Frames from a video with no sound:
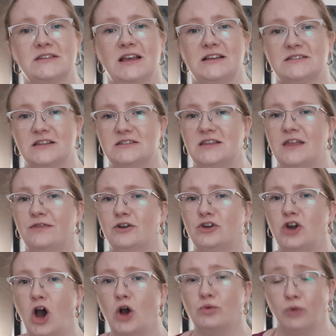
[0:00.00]
things is that they're
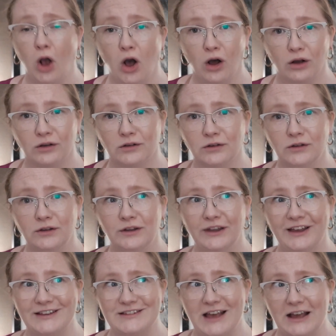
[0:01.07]
not wrong,
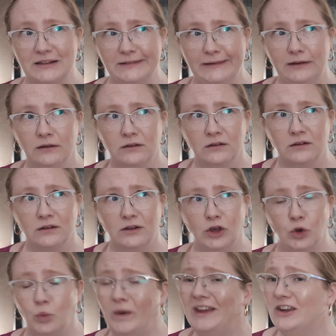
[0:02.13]
exactly.
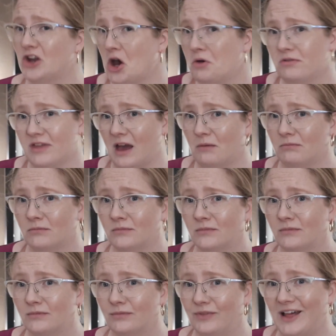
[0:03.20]
We know them.
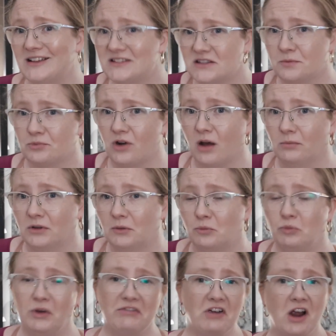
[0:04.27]
That's the problem.
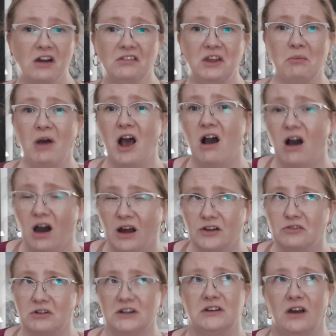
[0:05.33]
We've heard them
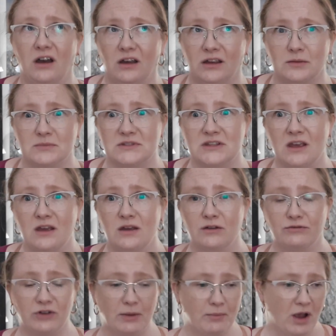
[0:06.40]
100 times
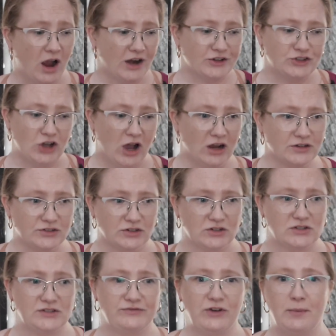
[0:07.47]
from our
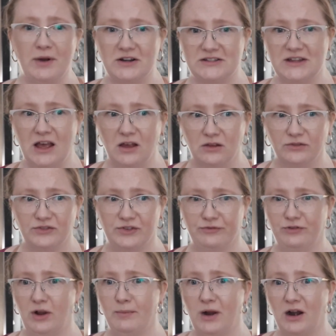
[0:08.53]
doctors, from ourselves,
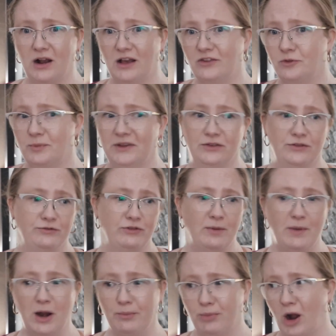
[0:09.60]
from our husbands,
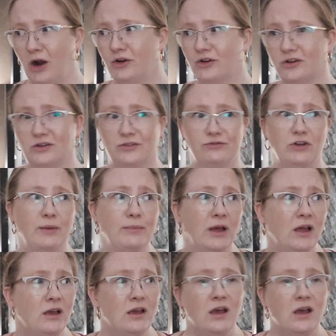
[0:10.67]
from our partners, from